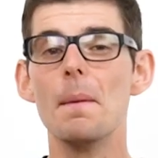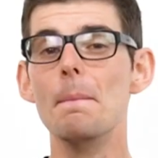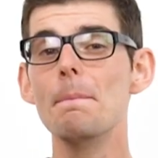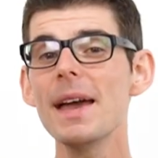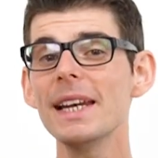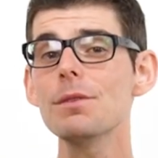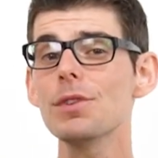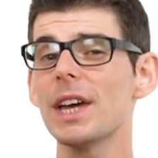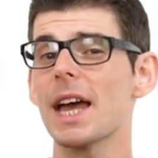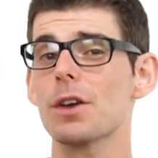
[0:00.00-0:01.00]
Many
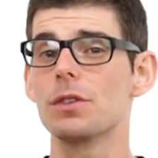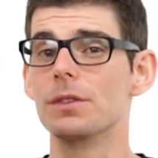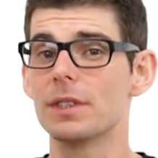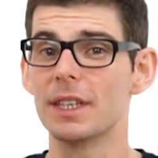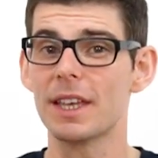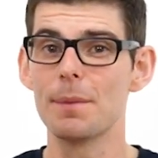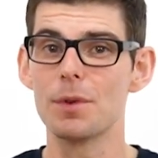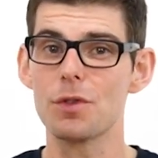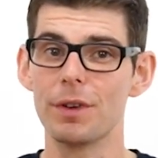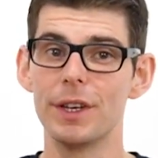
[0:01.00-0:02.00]
reactions in
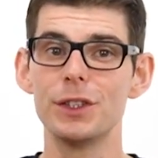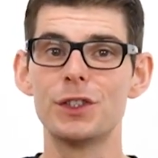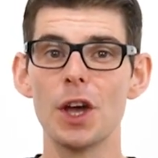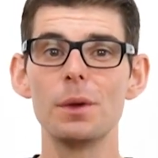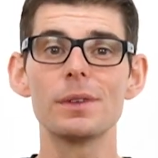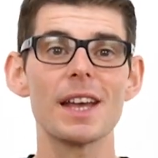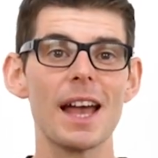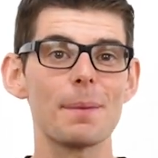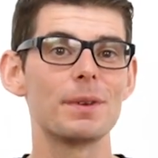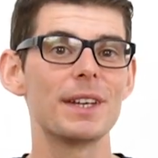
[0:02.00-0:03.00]
chemistry don't
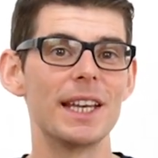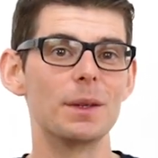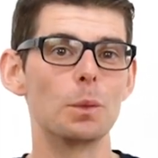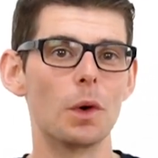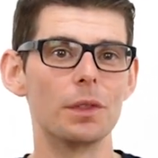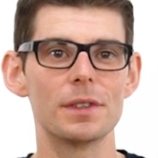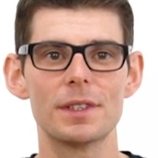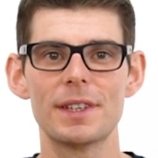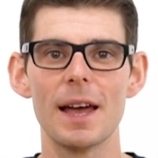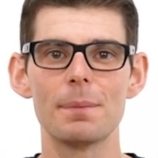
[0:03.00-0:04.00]
happen in one
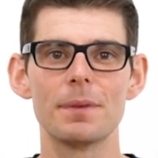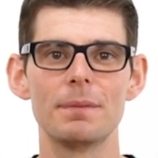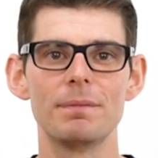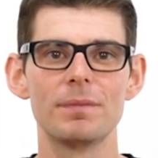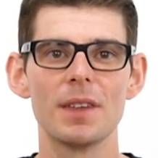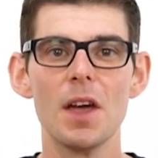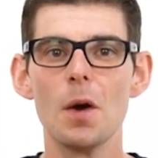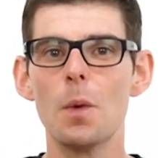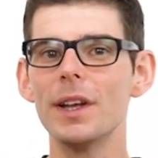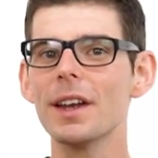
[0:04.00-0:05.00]
step.
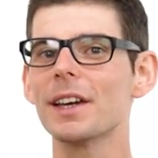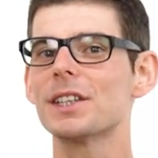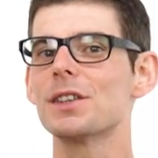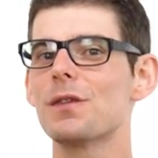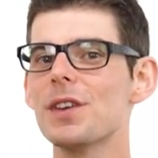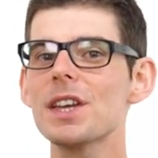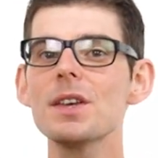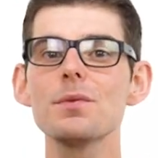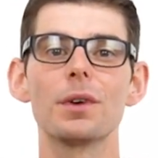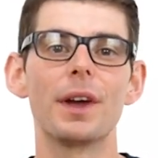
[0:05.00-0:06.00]
We like to think
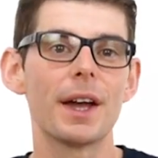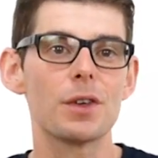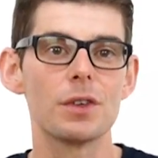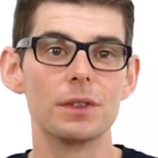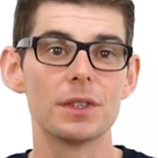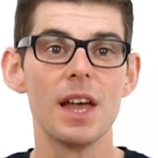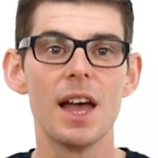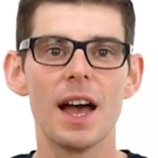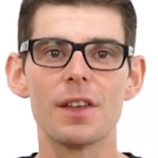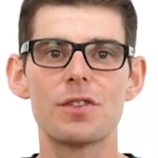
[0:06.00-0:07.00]
of reactions
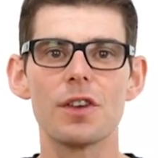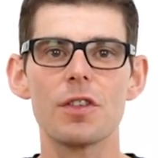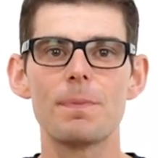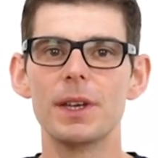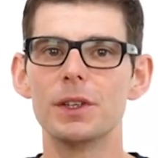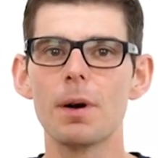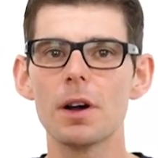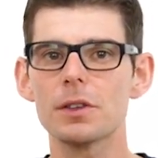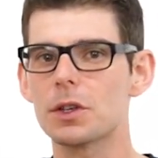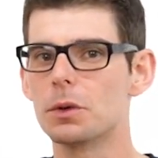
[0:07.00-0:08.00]
as just being
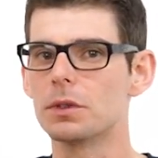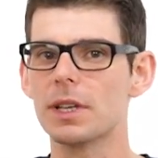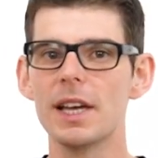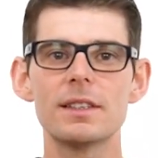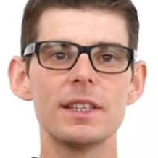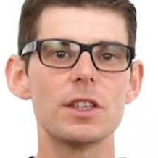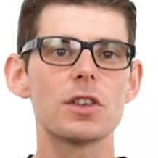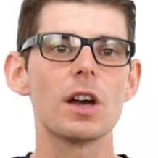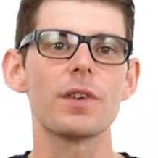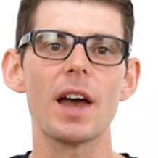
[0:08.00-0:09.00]
particles hitting
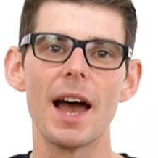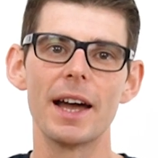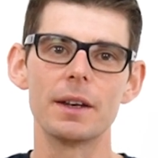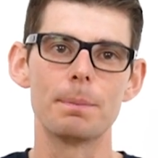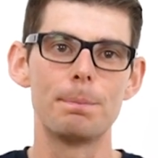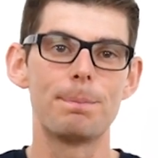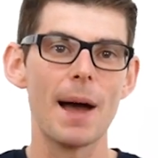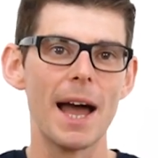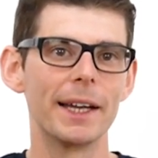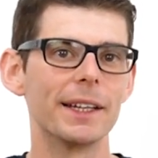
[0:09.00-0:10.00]
each other and
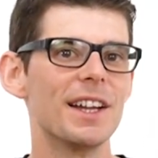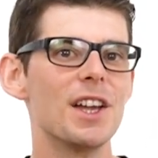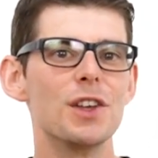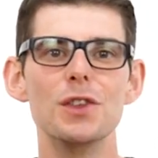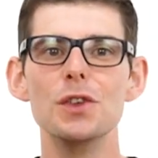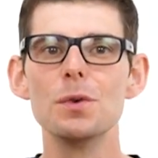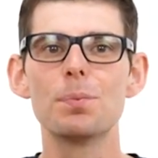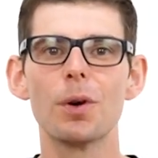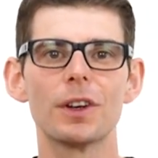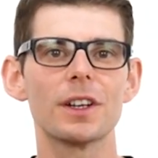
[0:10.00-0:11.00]
bang, new
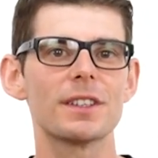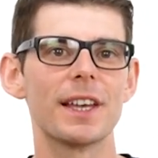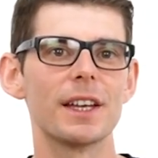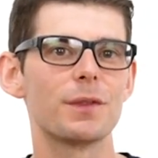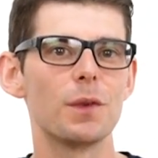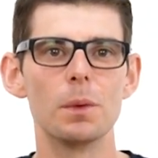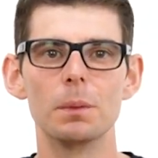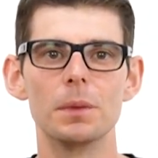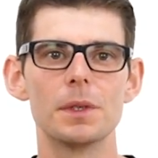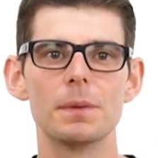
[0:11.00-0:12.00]
products get
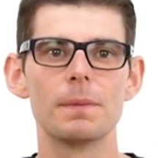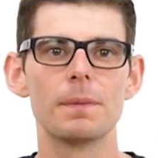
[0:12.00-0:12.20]
formed.